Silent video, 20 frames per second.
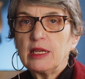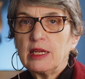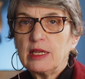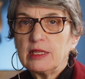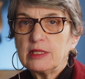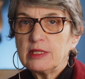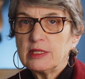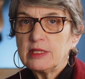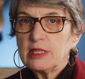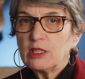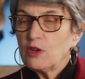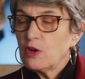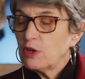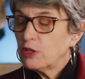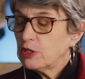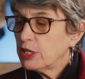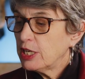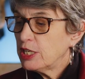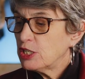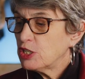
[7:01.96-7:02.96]
as the
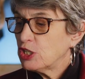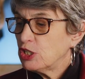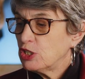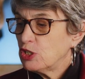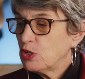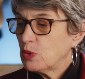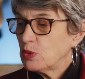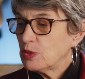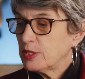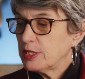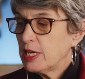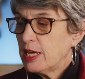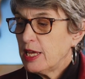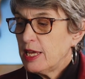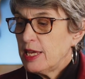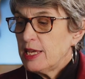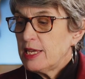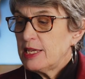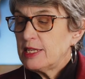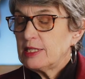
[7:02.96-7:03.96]
congregation knows,
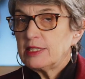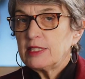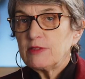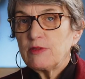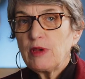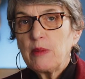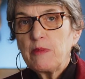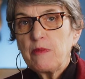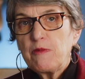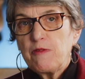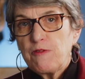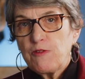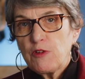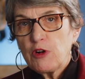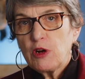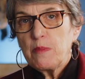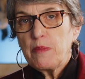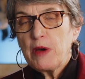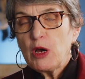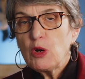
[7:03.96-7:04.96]
is
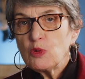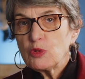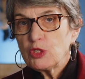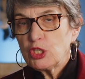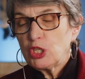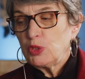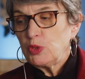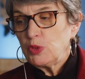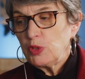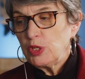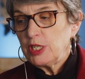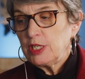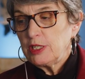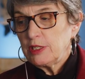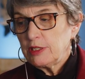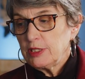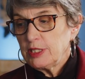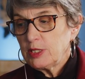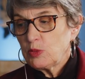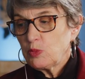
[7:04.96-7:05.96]
for about 2
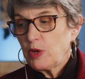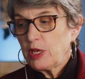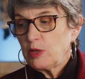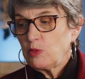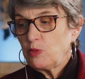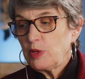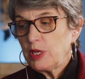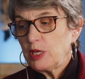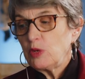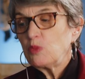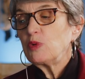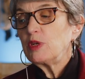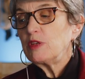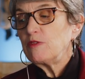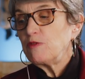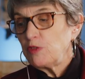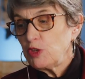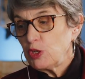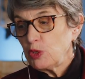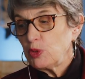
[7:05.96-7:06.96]
years when we
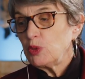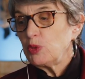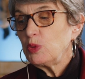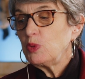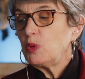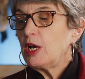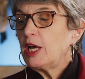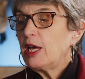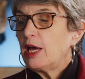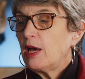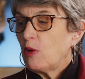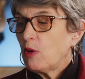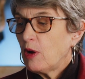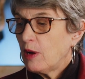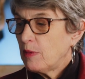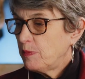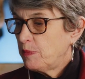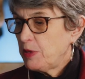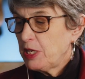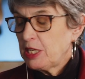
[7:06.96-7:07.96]
review,
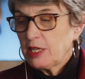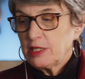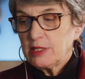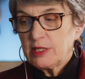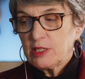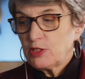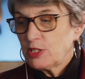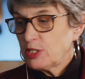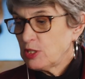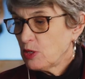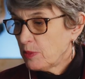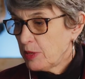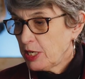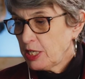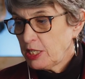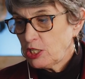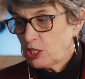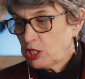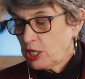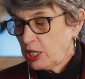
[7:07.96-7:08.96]
because there's so
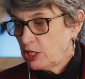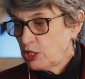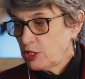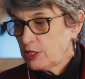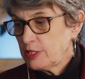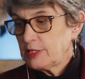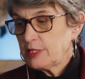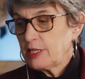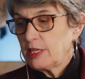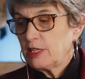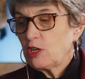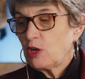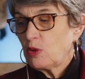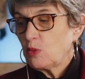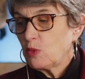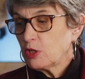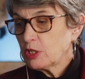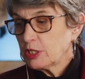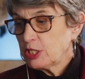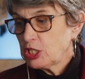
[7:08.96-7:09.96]
many changes and
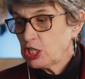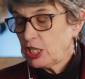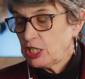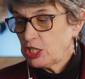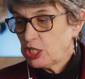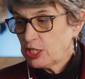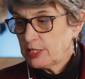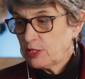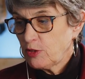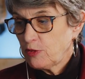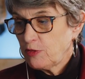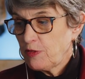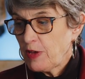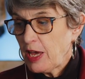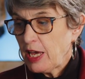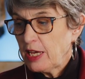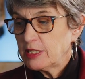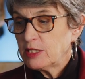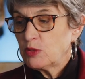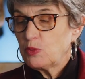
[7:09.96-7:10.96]
our world changes so
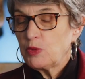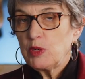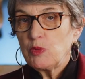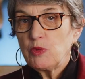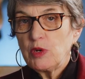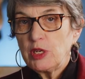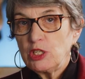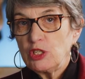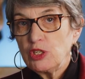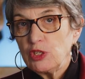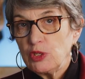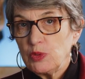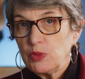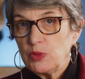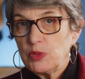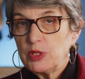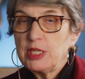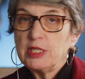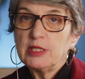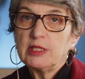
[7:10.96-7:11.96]
fast, we
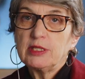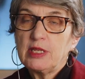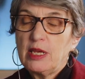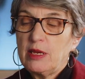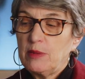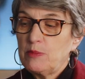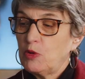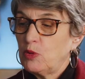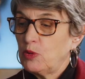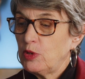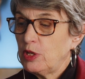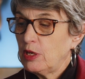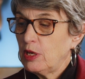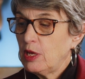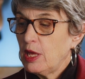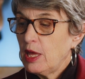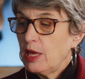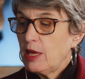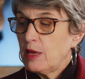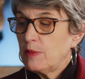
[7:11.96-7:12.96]
renew this
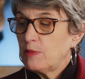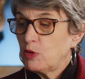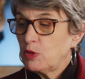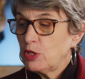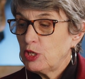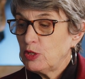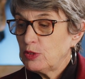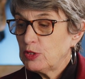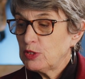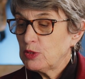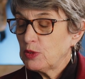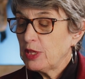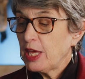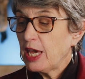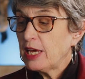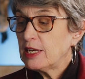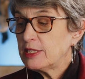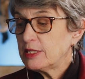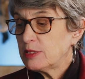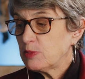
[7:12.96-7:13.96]
MOU. So
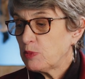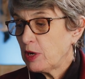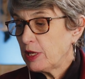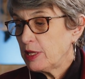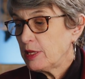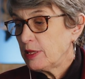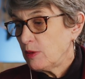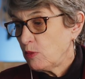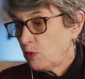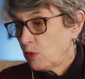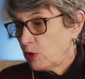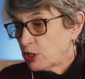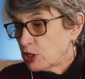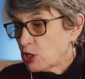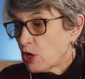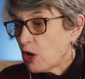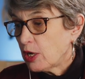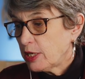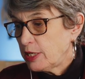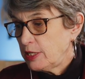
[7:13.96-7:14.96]
that is what we're
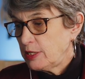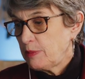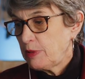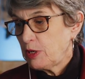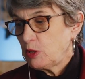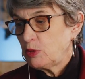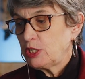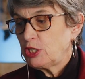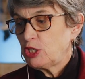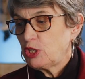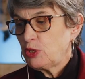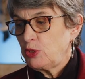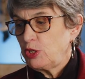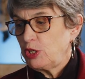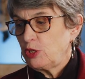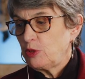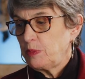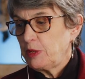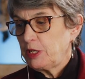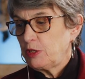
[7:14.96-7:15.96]
talking about, a
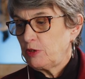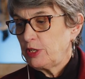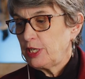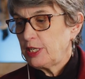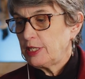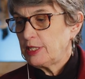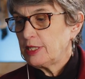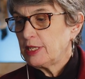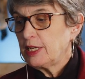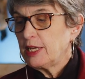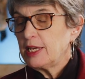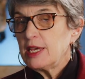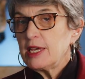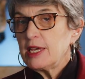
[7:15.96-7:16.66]
2-year period.